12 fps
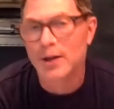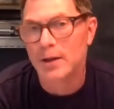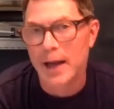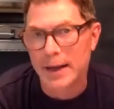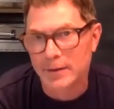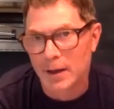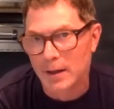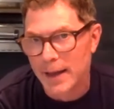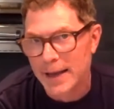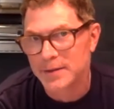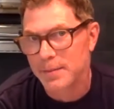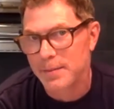like the
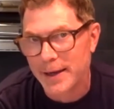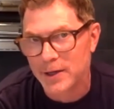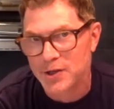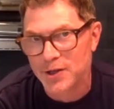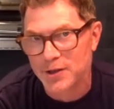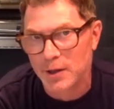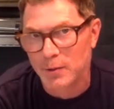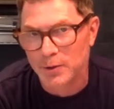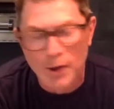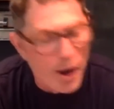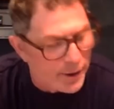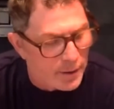classic mac and cheese that we're
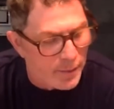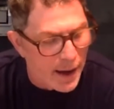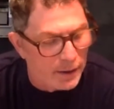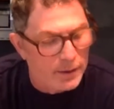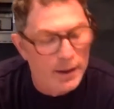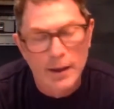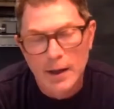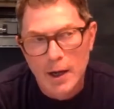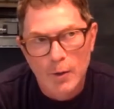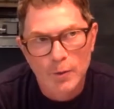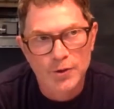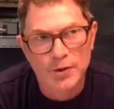talking about.
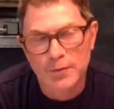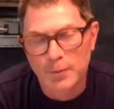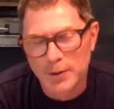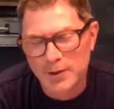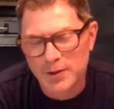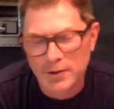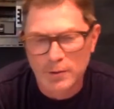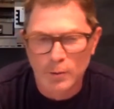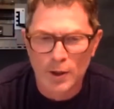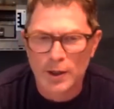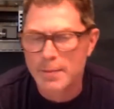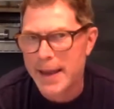We're
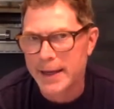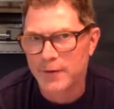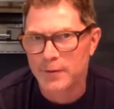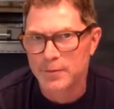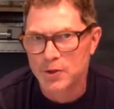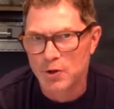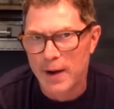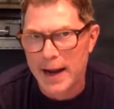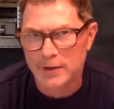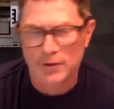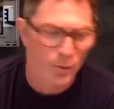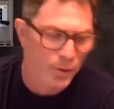going to make it from
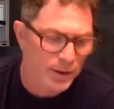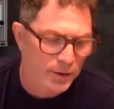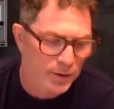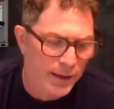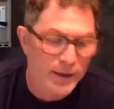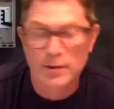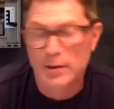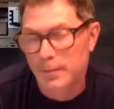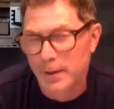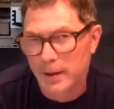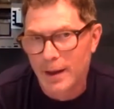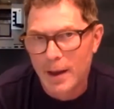scratch. So we just think it's going to
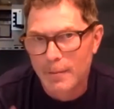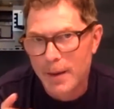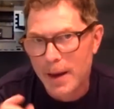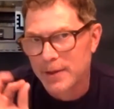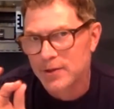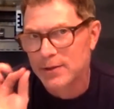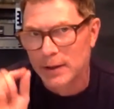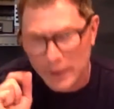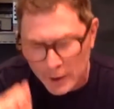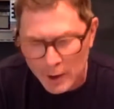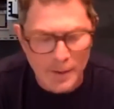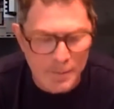be maybe just a
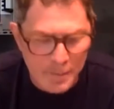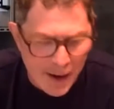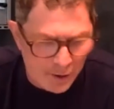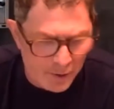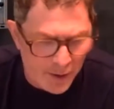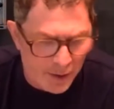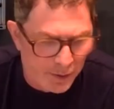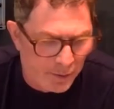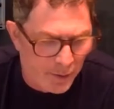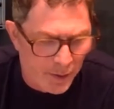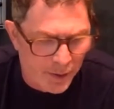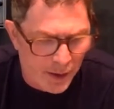little bit better than
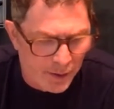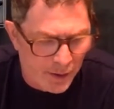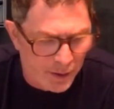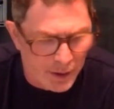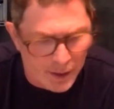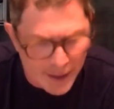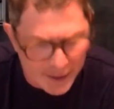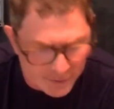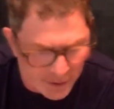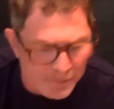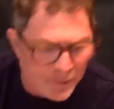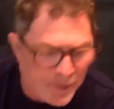the
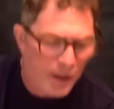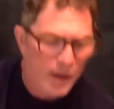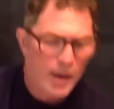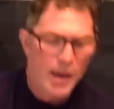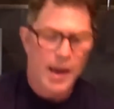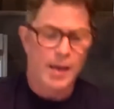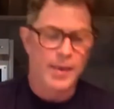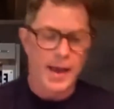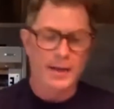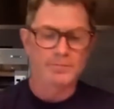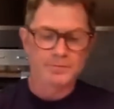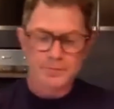classic.
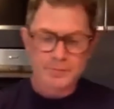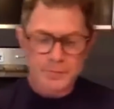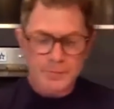And then